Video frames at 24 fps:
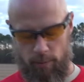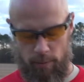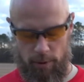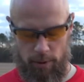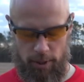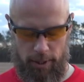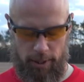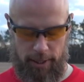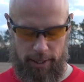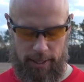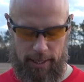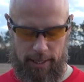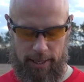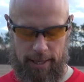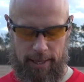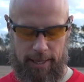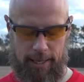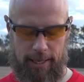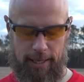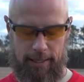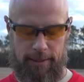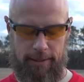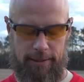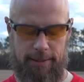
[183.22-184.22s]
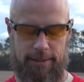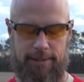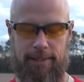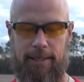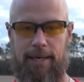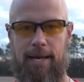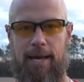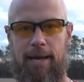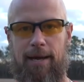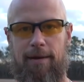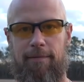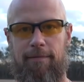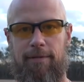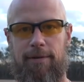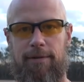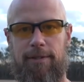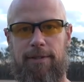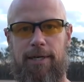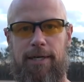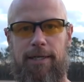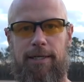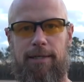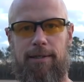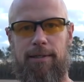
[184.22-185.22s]
one that doesn't have a
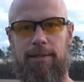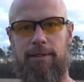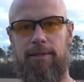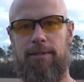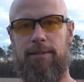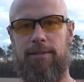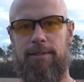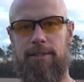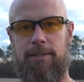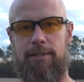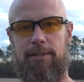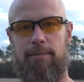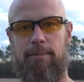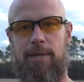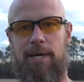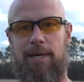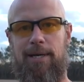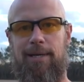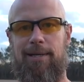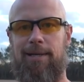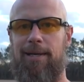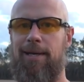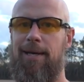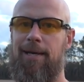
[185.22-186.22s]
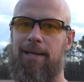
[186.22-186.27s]
light system on it,